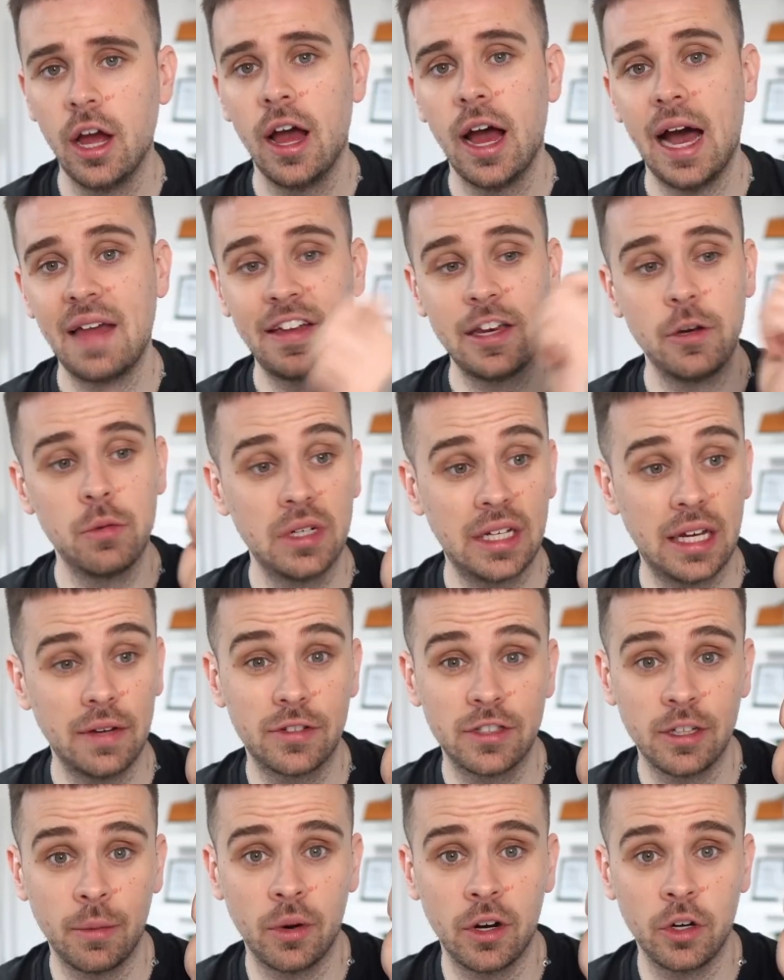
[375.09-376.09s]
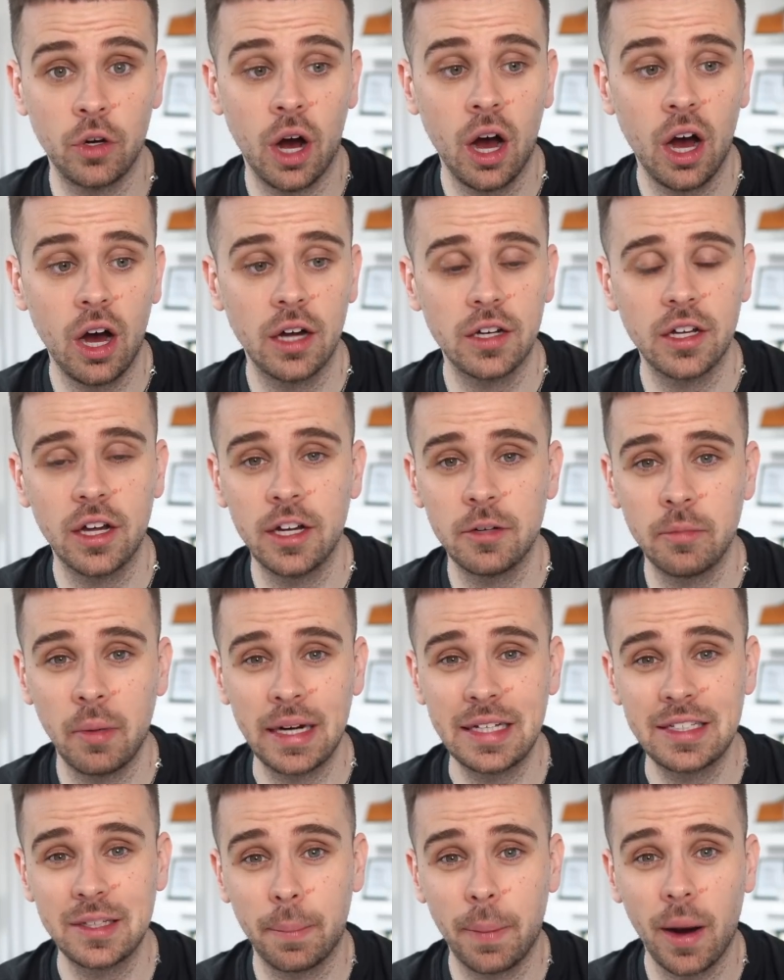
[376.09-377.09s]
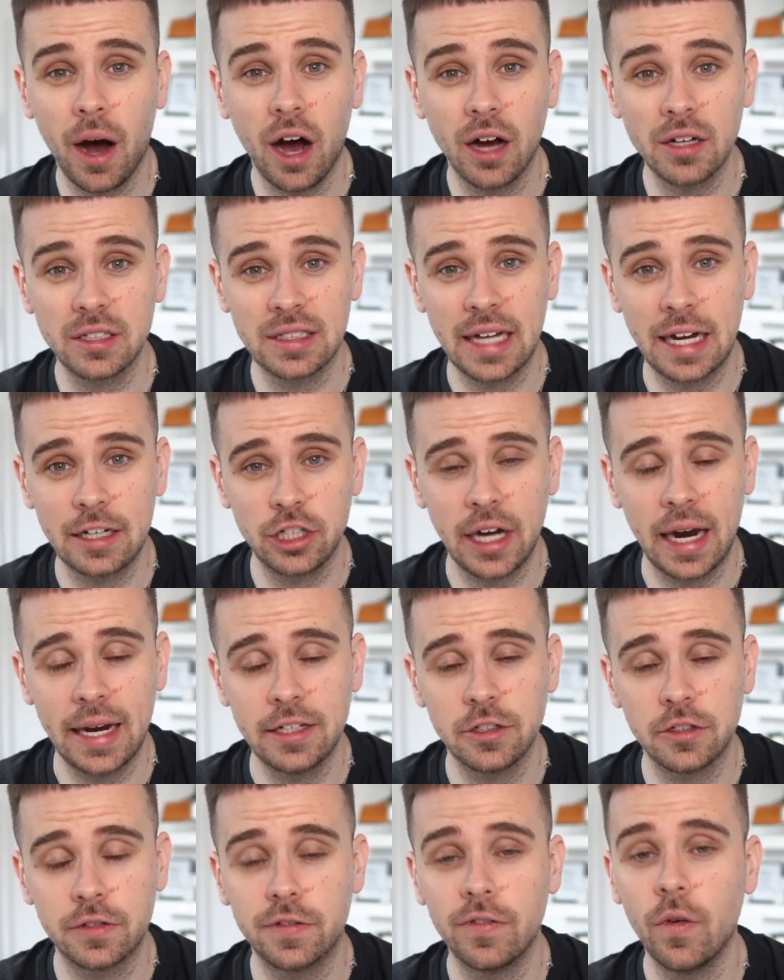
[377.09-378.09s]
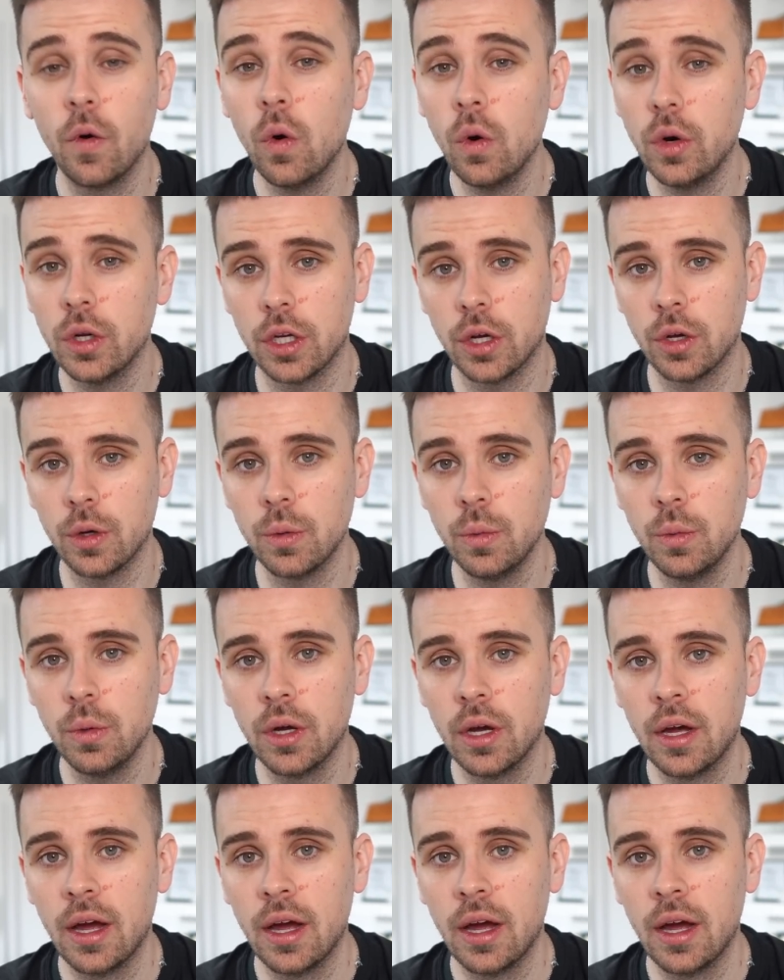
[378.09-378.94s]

and then you would give someone your hard-earned money to pass that challenge for you,